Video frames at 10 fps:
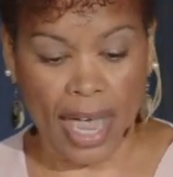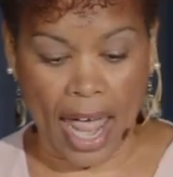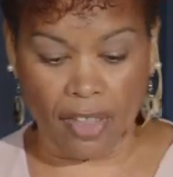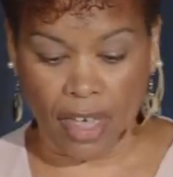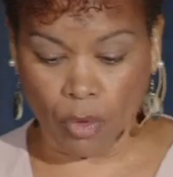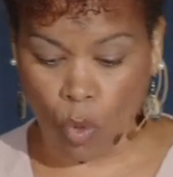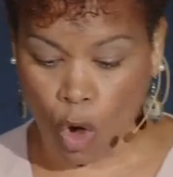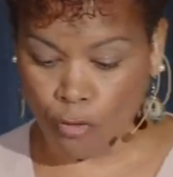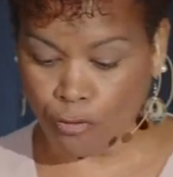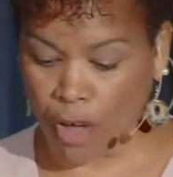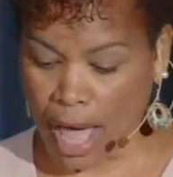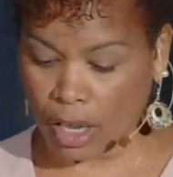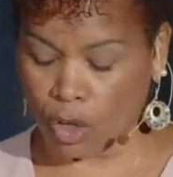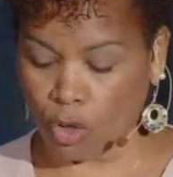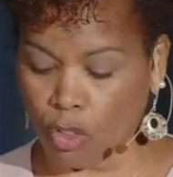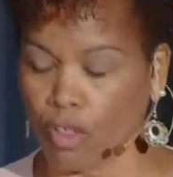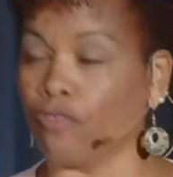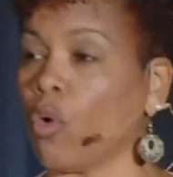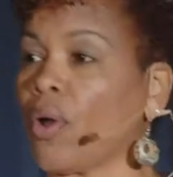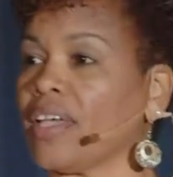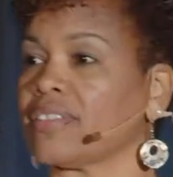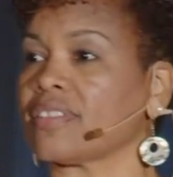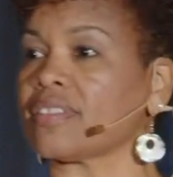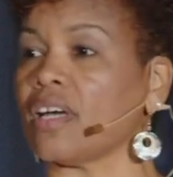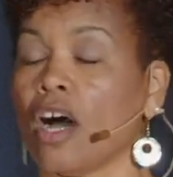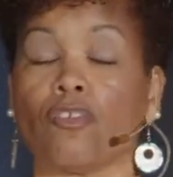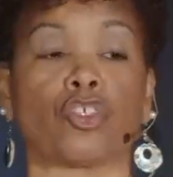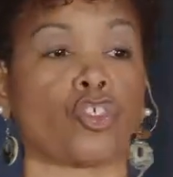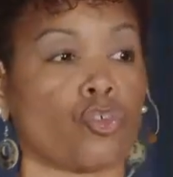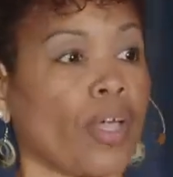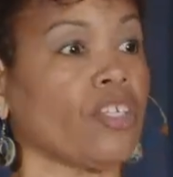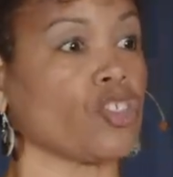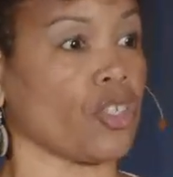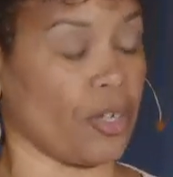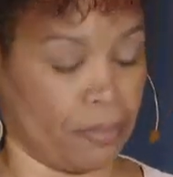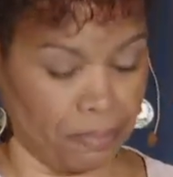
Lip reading: and they won't follow the voice of a stranger.